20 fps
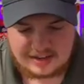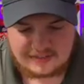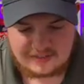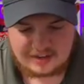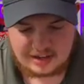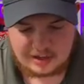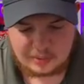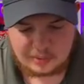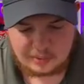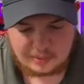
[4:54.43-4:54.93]
that
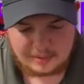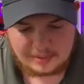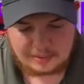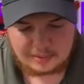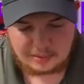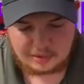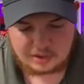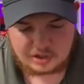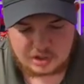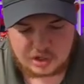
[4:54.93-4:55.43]
video where we
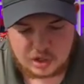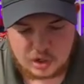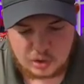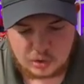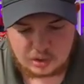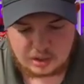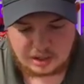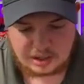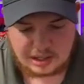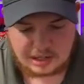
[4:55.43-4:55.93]
pulled
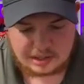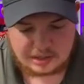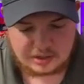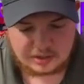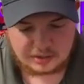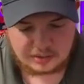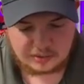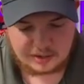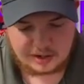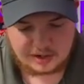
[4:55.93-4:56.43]
two
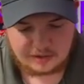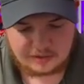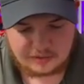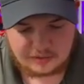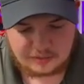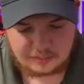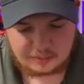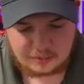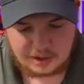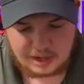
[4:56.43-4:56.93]
collector's rares
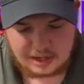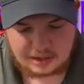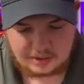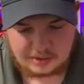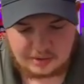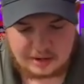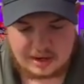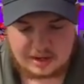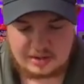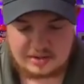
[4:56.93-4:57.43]
from Grand
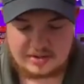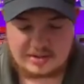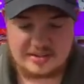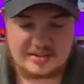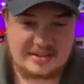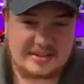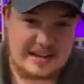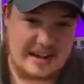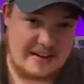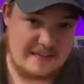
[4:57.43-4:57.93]
Creators in
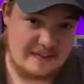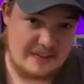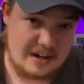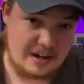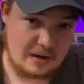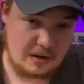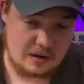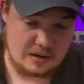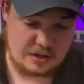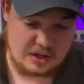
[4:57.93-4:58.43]
the same
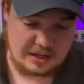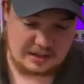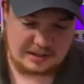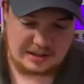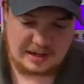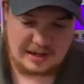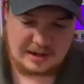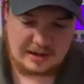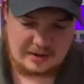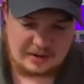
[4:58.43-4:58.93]
video. Go check
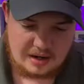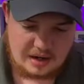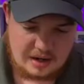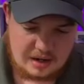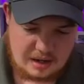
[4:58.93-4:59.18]
that out.